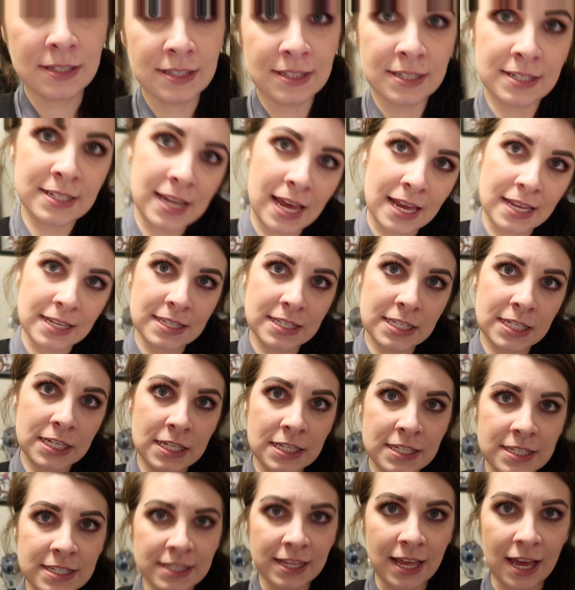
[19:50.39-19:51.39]
his
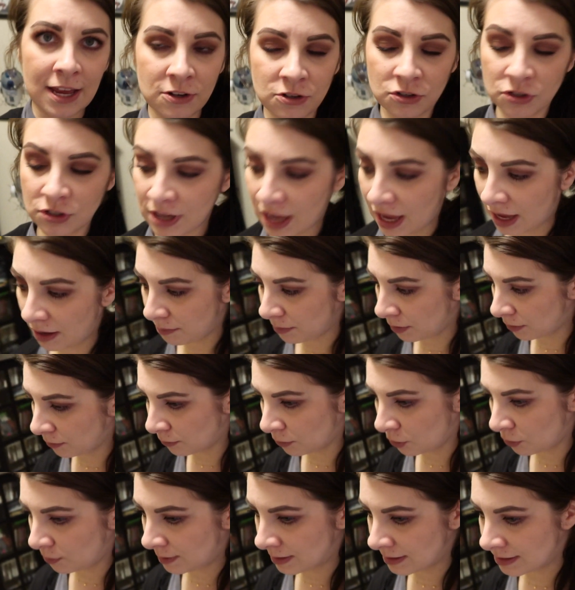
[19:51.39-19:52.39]
desk slash gaming
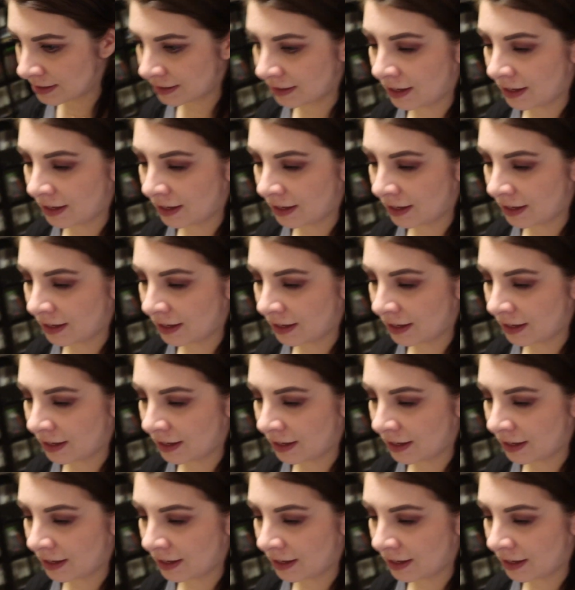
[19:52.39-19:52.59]
room and